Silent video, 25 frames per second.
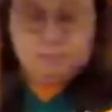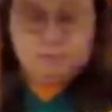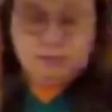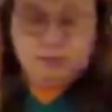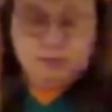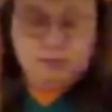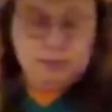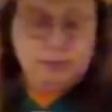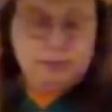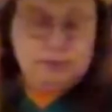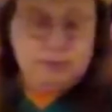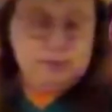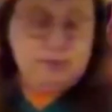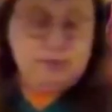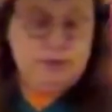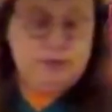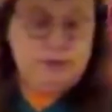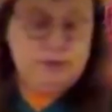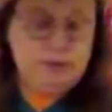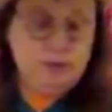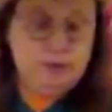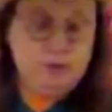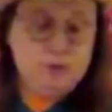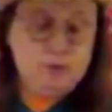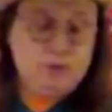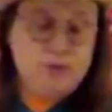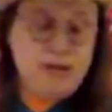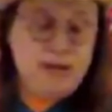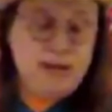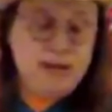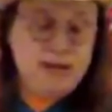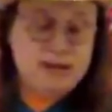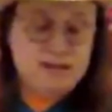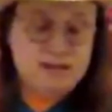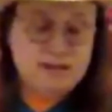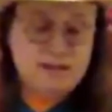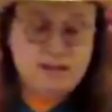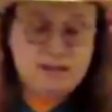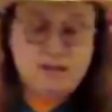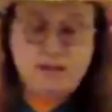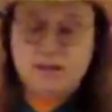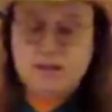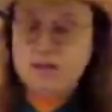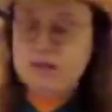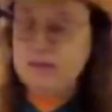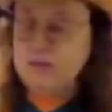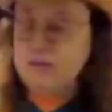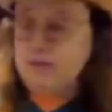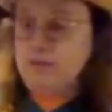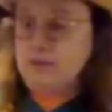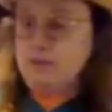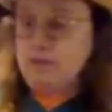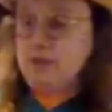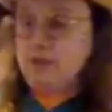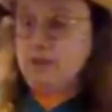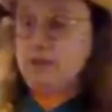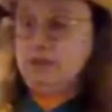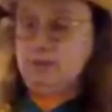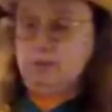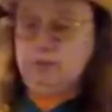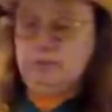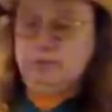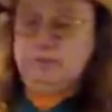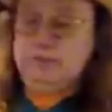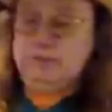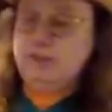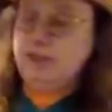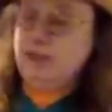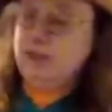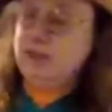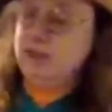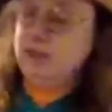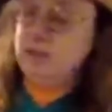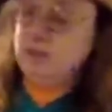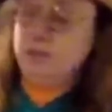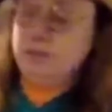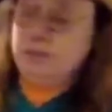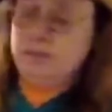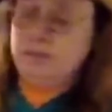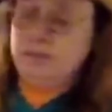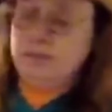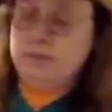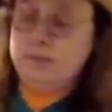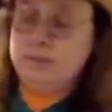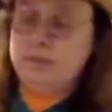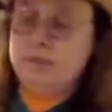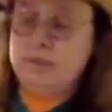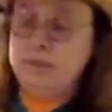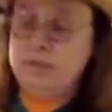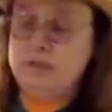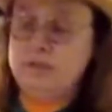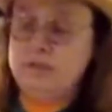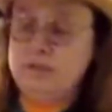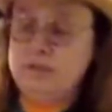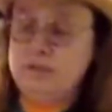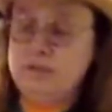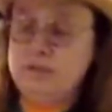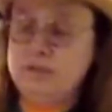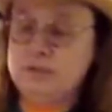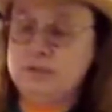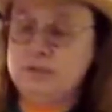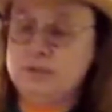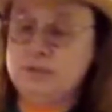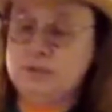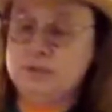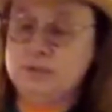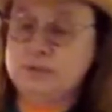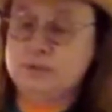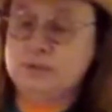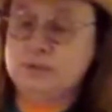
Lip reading: we are going to do that. So here, once again, cranberry juice.